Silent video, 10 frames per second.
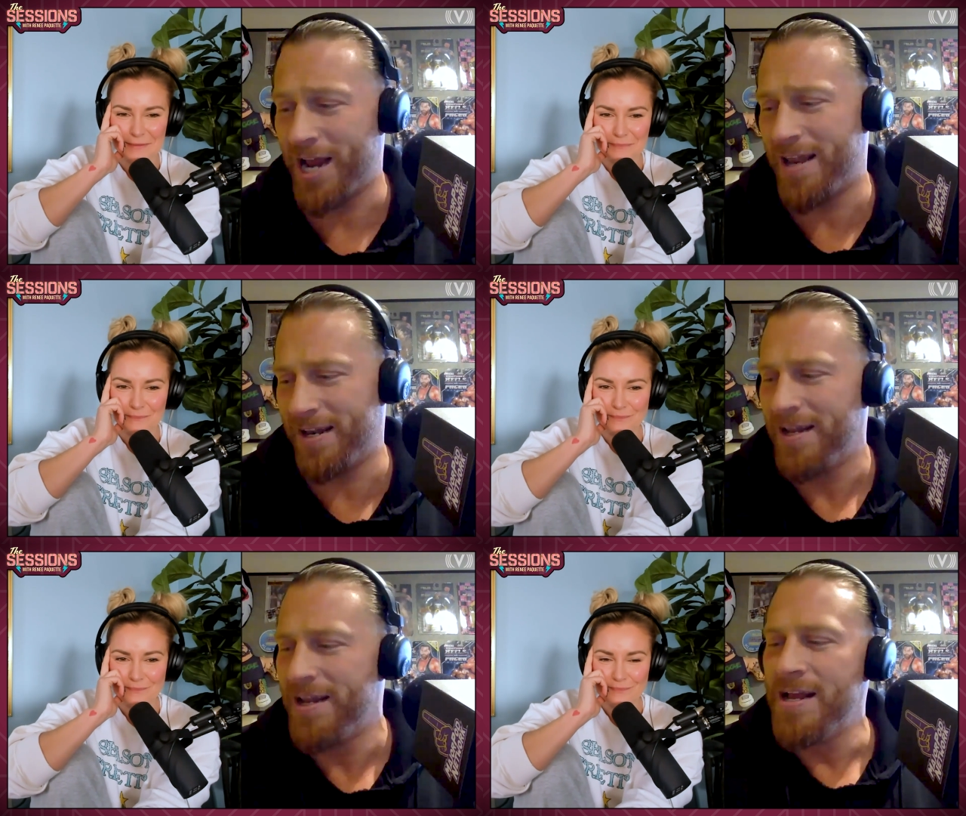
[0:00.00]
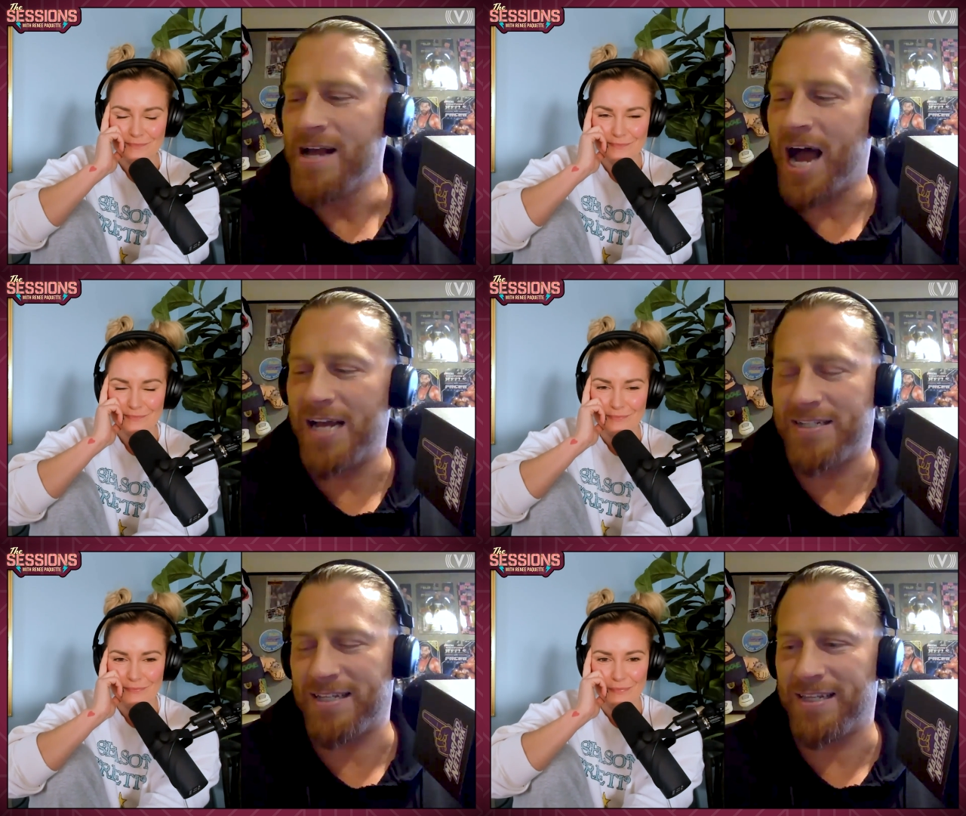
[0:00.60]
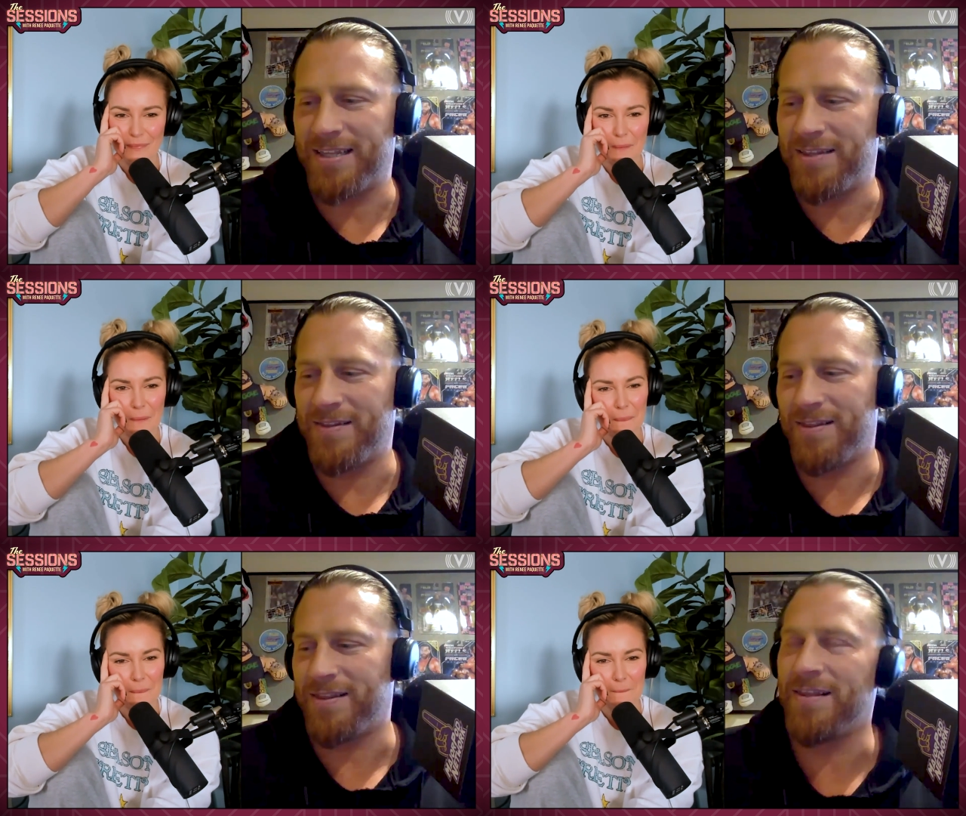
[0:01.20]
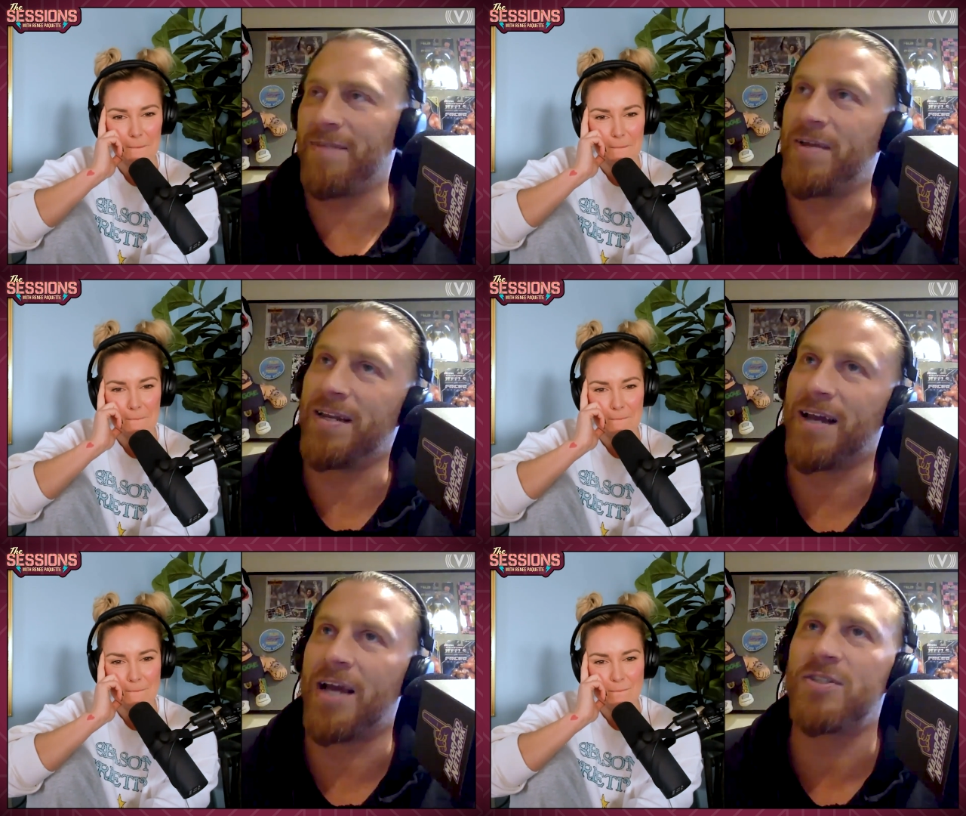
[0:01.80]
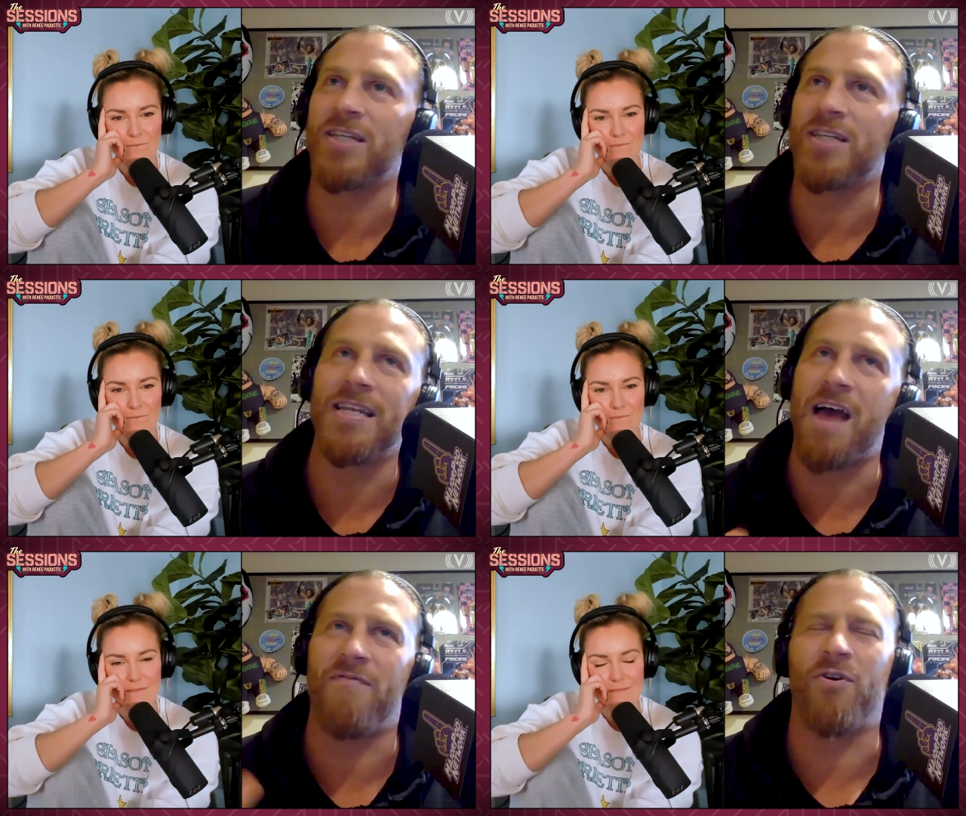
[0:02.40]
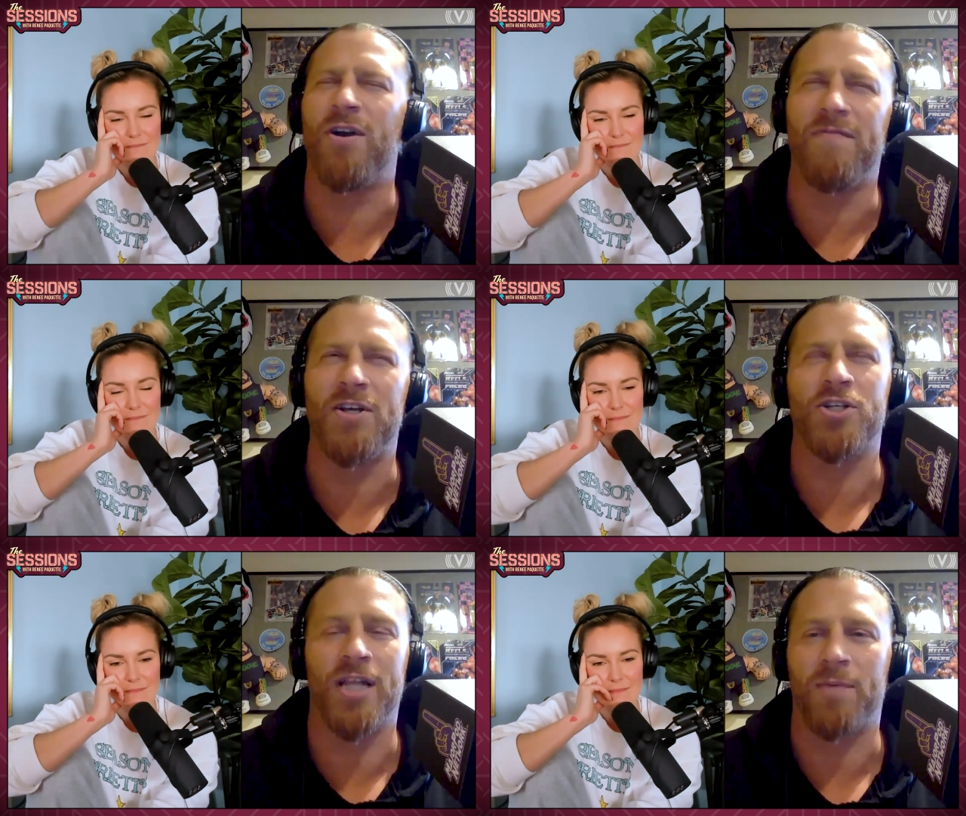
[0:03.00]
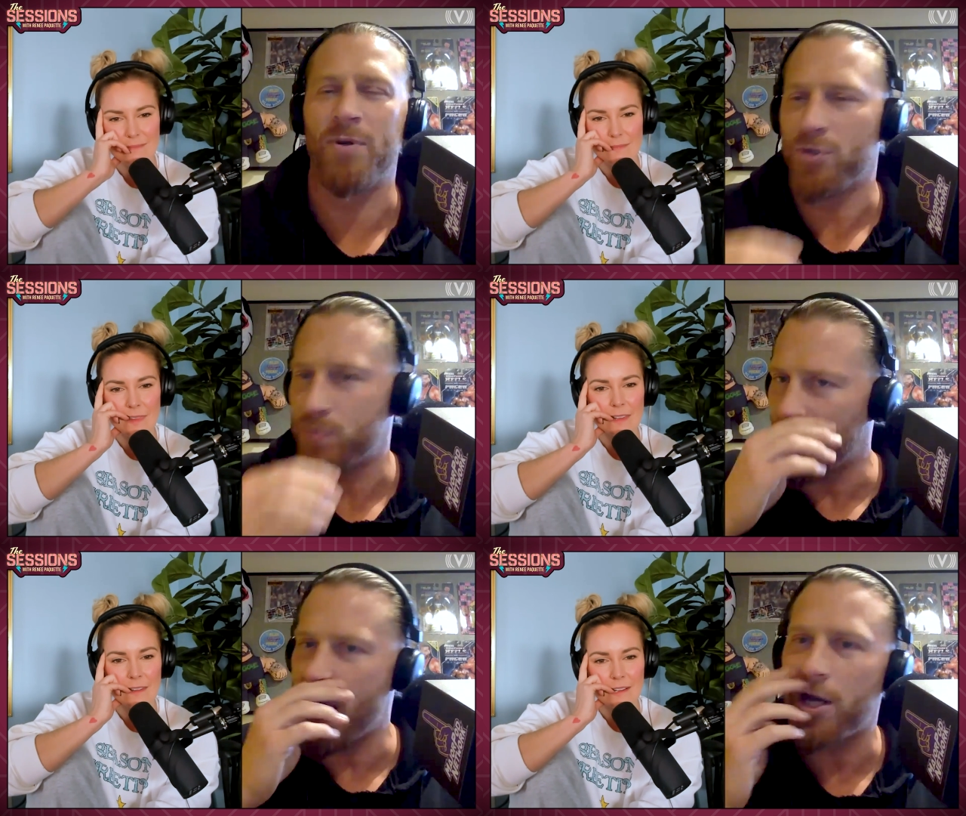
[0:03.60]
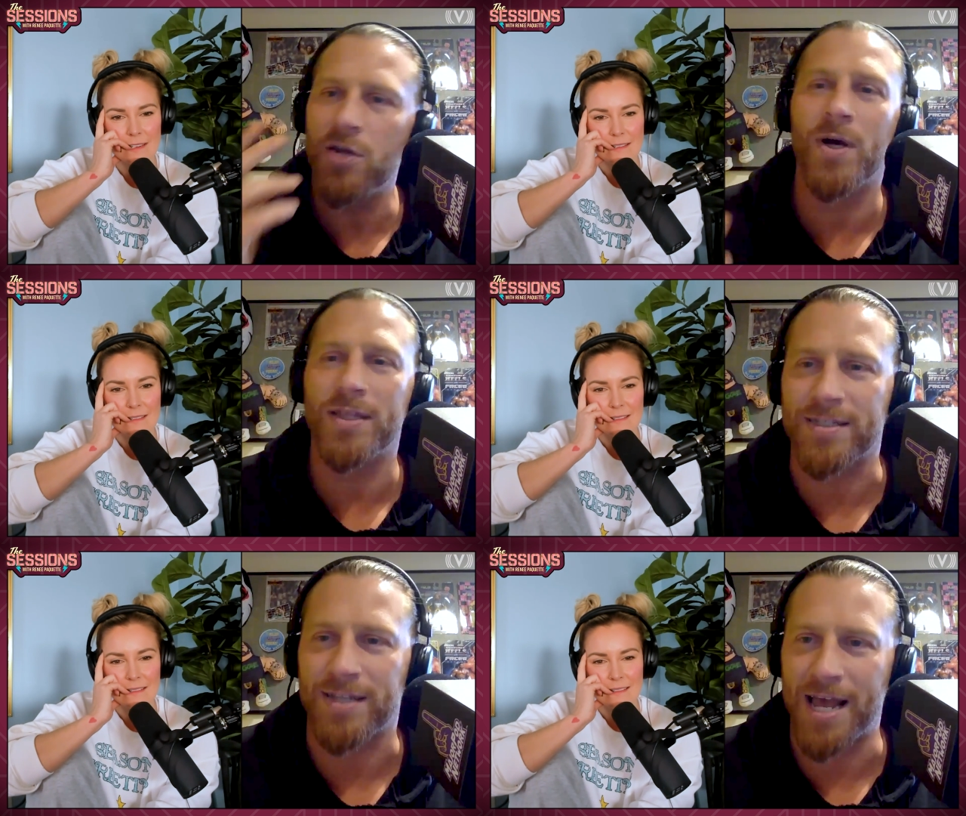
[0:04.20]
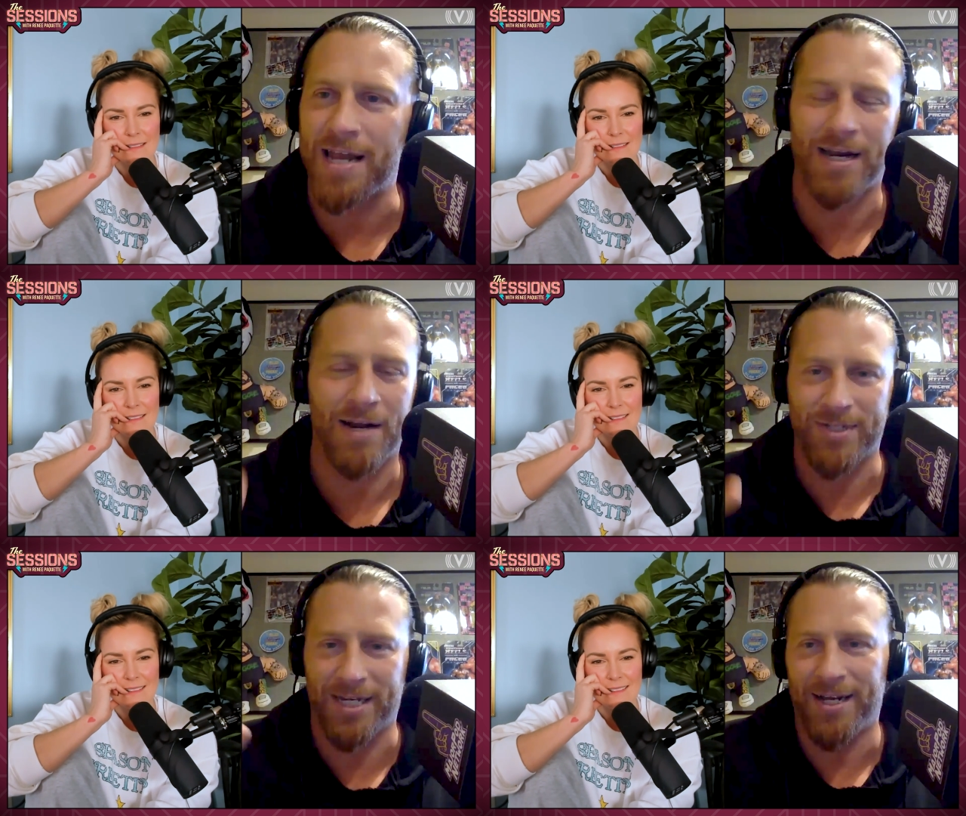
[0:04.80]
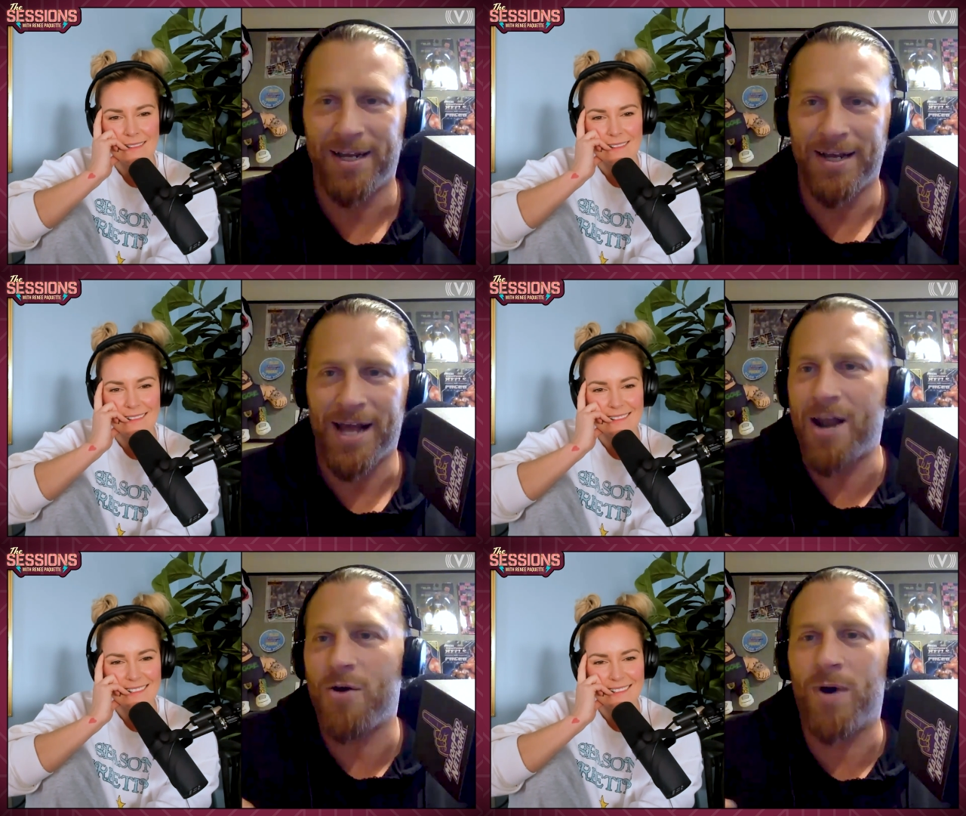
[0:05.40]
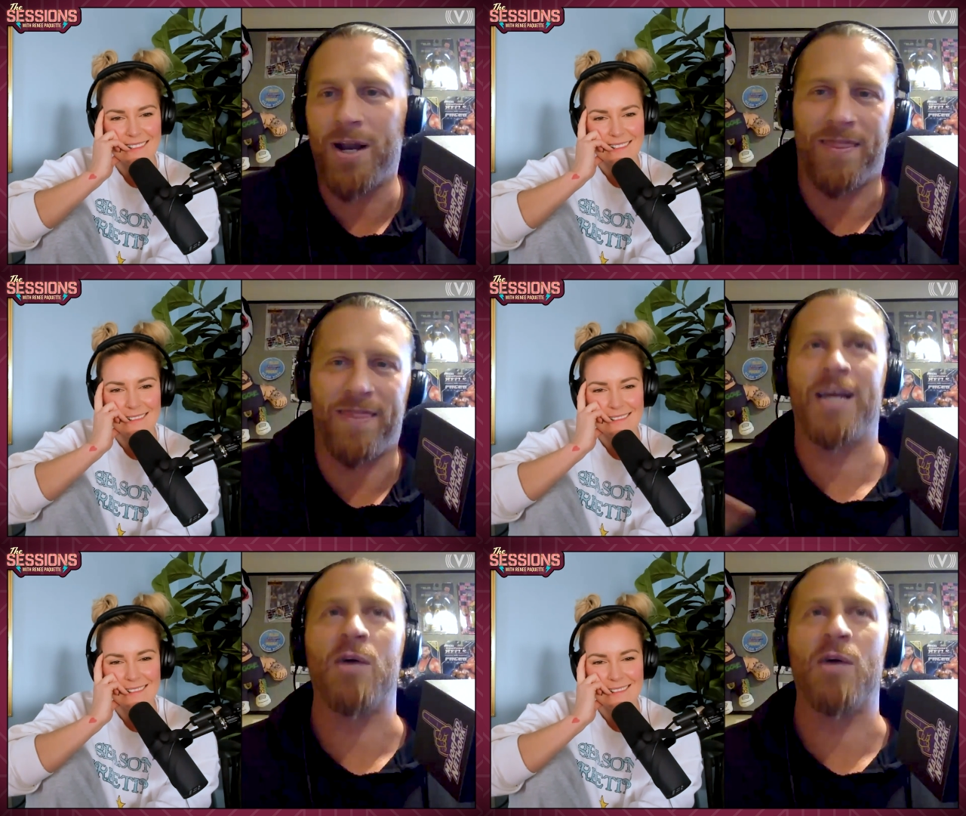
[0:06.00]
Speaker 1: it. And I used to, I mean, I used to never envision, like, people like, how do you want this to end? And I was like, I don't want to think